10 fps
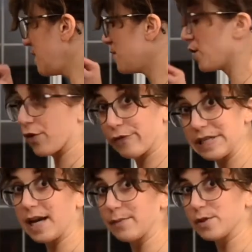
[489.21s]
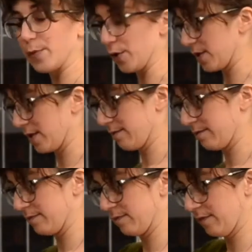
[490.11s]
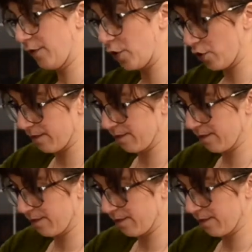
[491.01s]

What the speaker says: So 3 tablespoons for you.